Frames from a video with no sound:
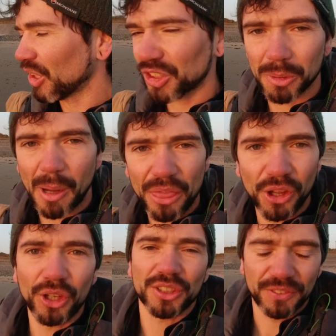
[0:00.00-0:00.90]
So my
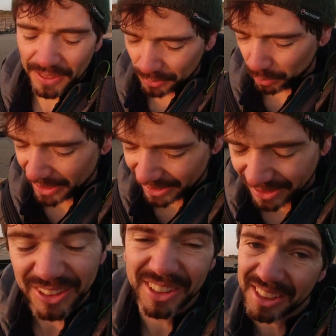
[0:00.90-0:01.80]
thoughts for this week,
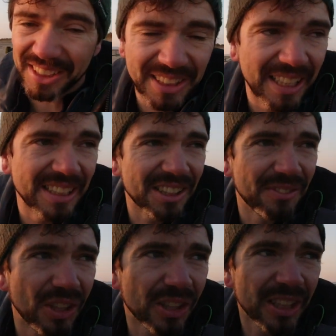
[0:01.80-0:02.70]
because this is the end of the
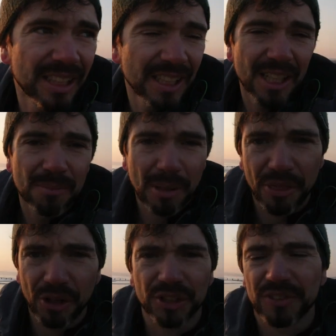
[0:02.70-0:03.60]
vlog, my
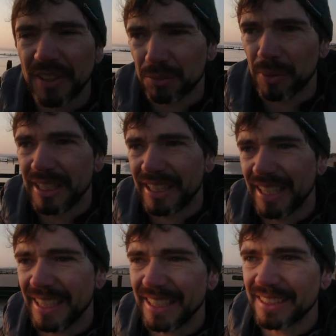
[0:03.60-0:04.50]
thoughts for this week
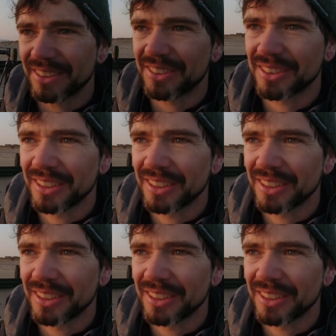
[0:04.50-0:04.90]
is